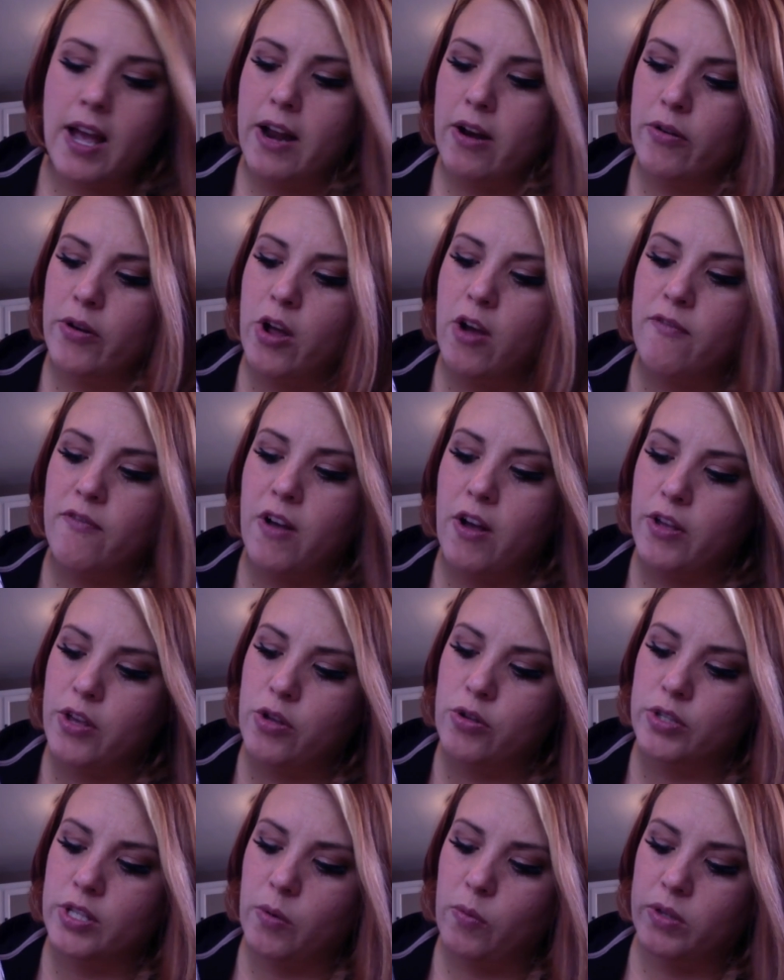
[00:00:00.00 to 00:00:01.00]
I don't know if I'll
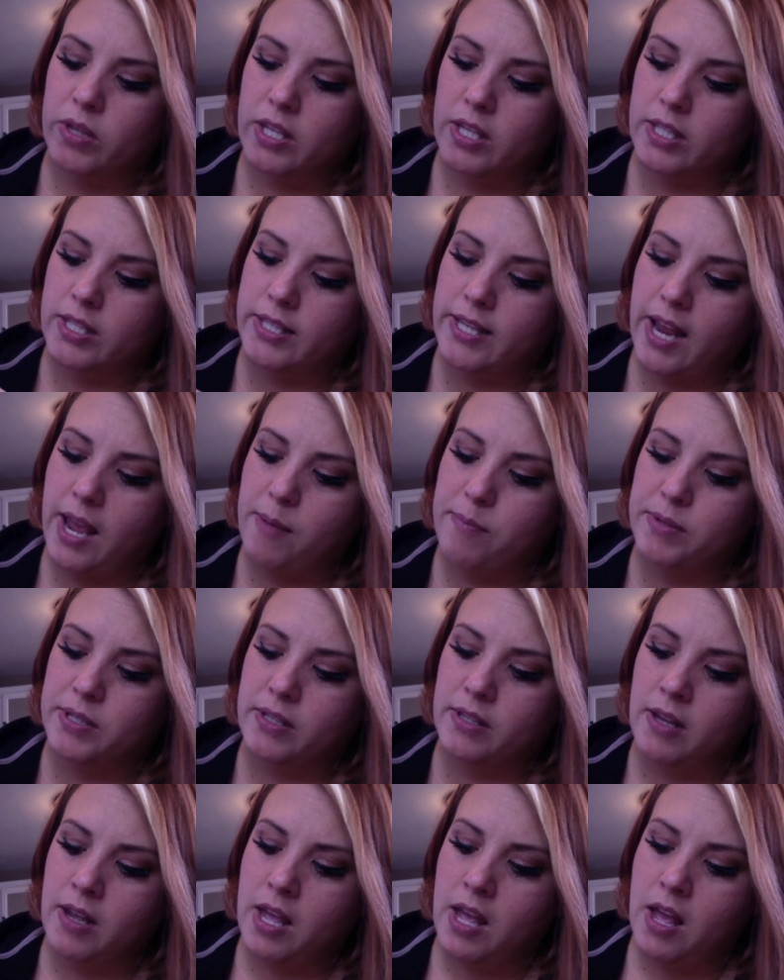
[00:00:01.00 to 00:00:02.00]
use it with these
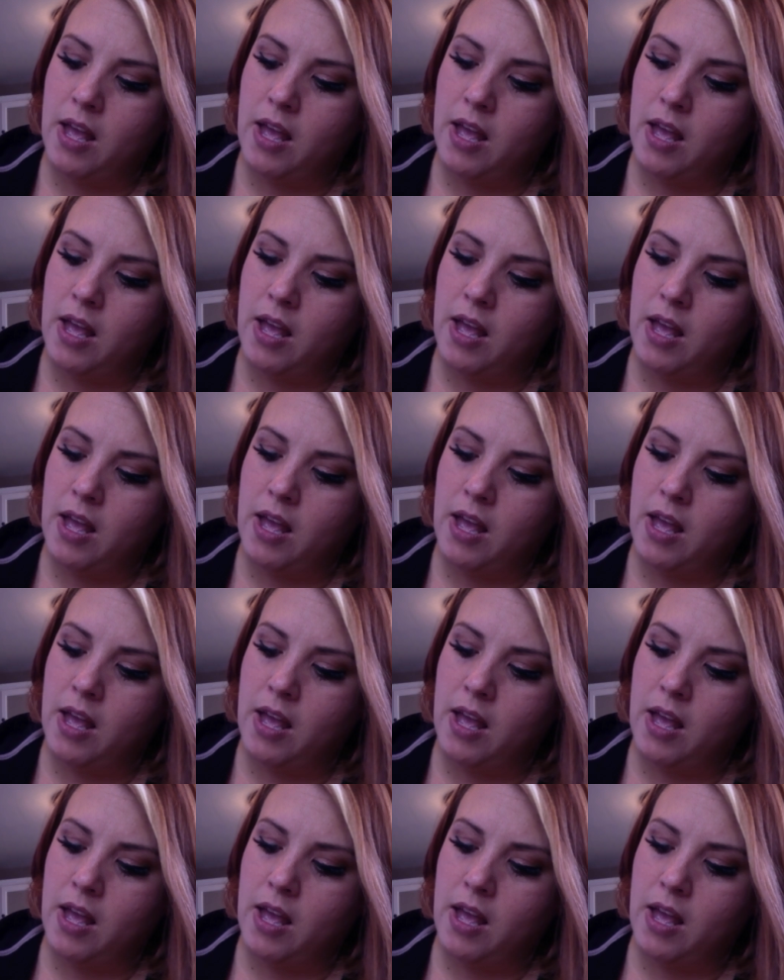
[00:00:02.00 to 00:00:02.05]
stamps.